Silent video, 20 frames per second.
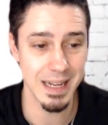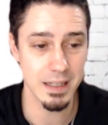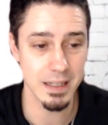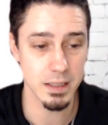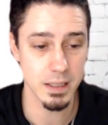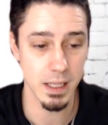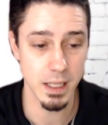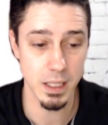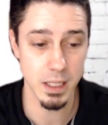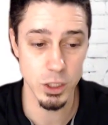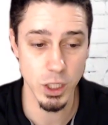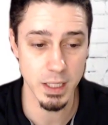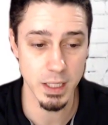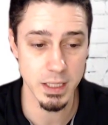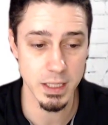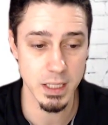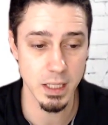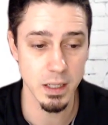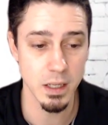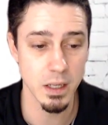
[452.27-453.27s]
dates get
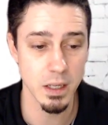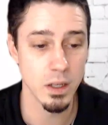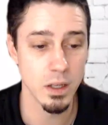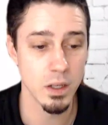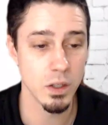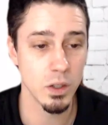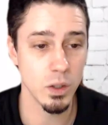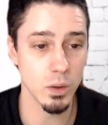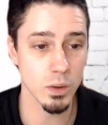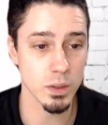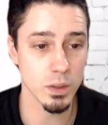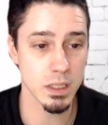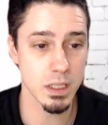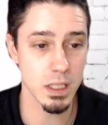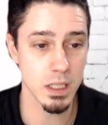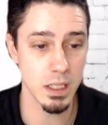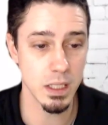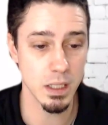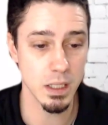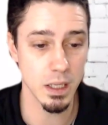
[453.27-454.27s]
adjusted, you'll
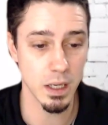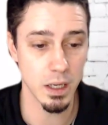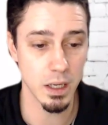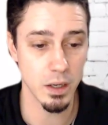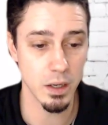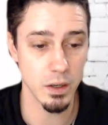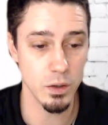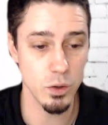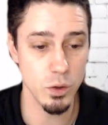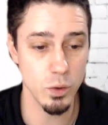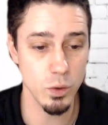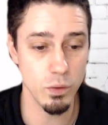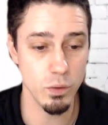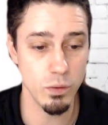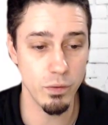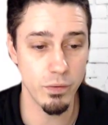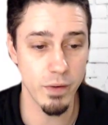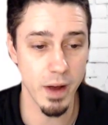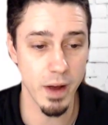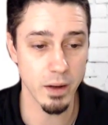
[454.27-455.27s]
see
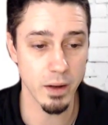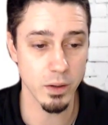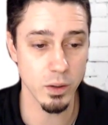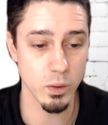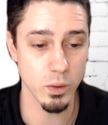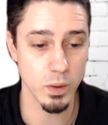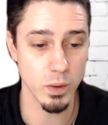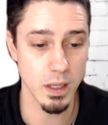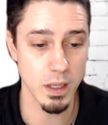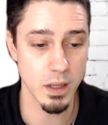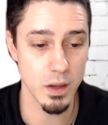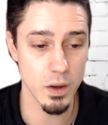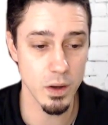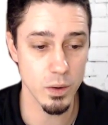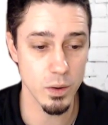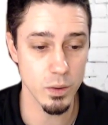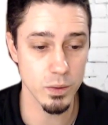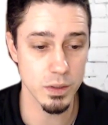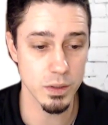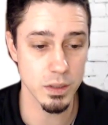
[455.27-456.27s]
new value in
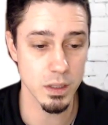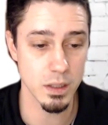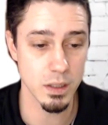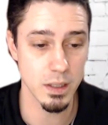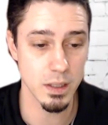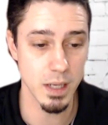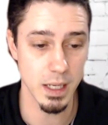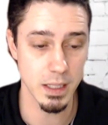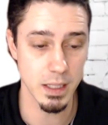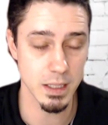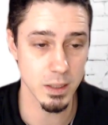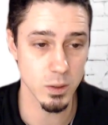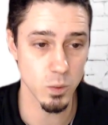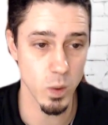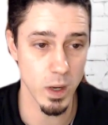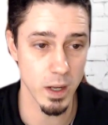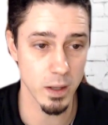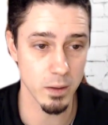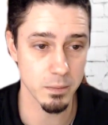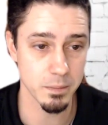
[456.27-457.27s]
those dates
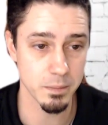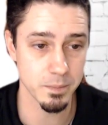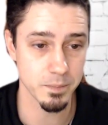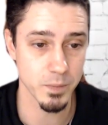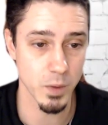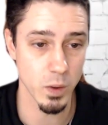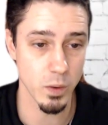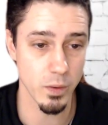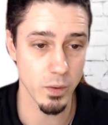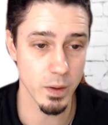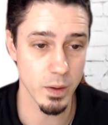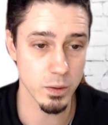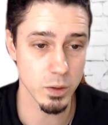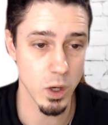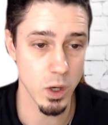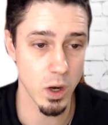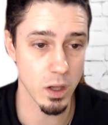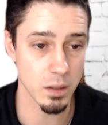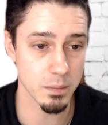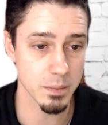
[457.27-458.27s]
as well, or in
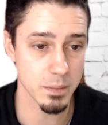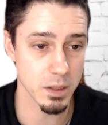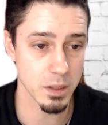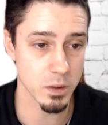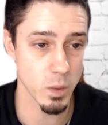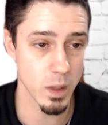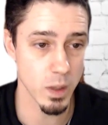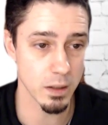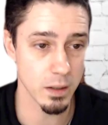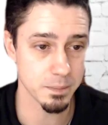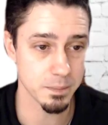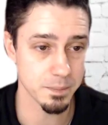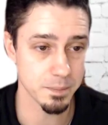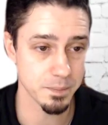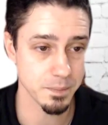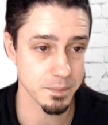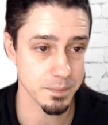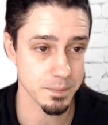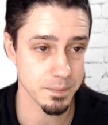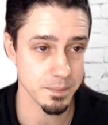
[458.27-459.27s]
those columns as well.
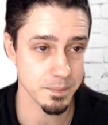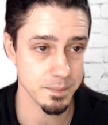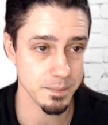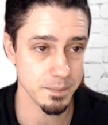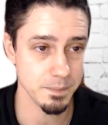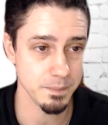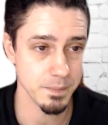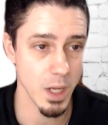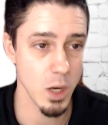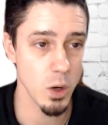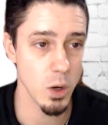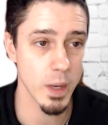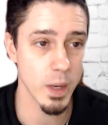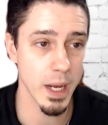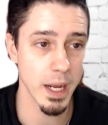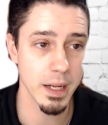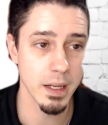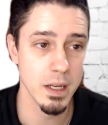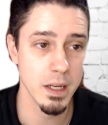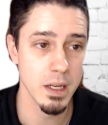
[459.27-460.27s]

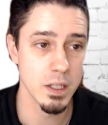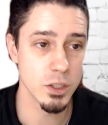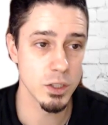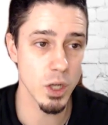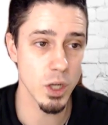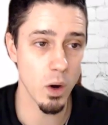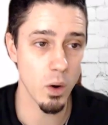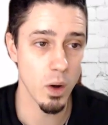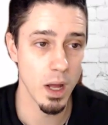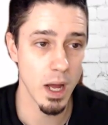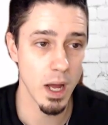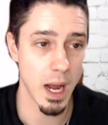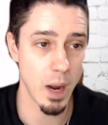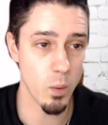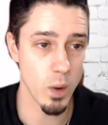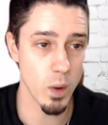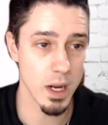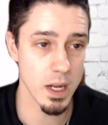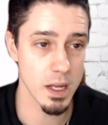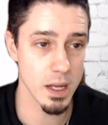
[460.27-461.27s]
Okay, so
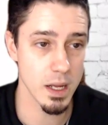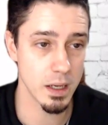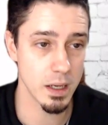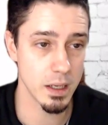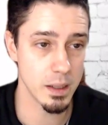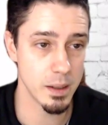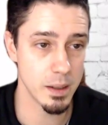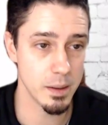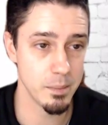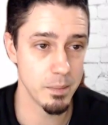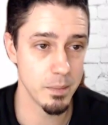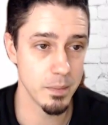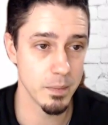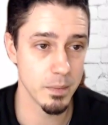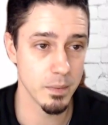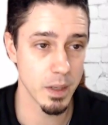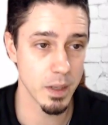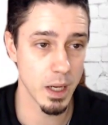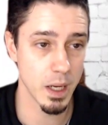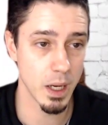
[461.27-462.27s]
I
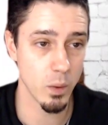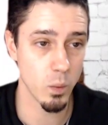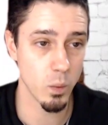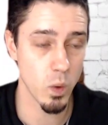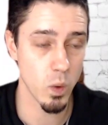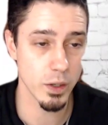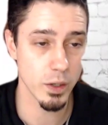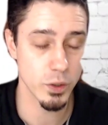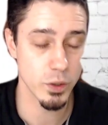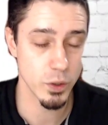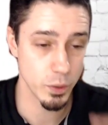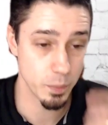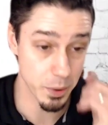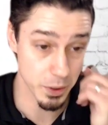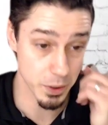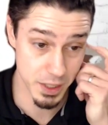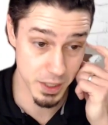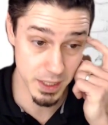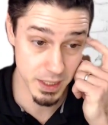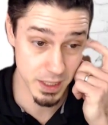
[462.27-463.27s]
want to
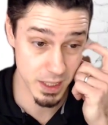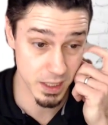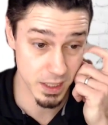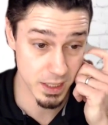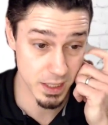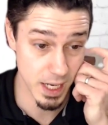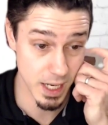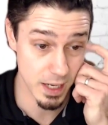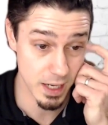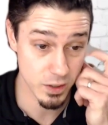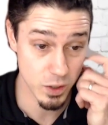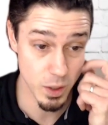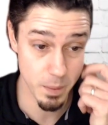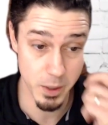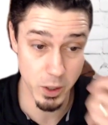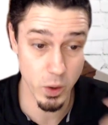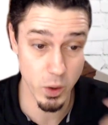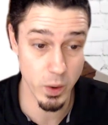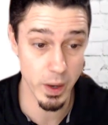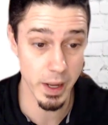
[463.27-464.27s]
persist this data, so
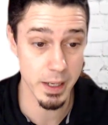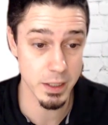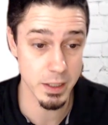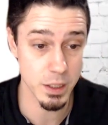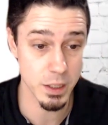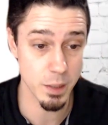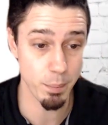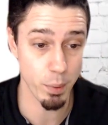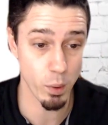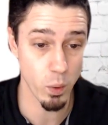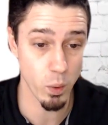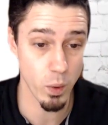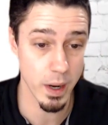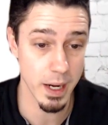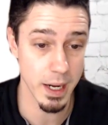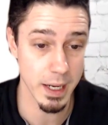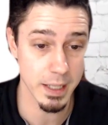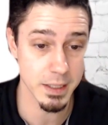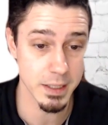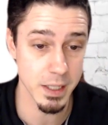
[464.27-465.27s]
I'm going to go ahead and
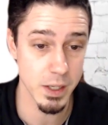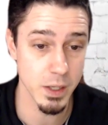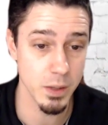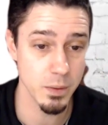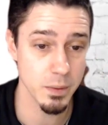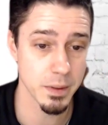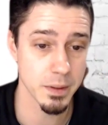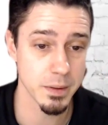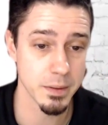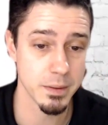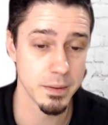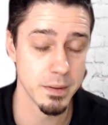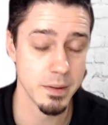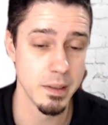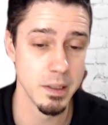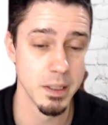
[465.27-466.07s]
deploy and execute.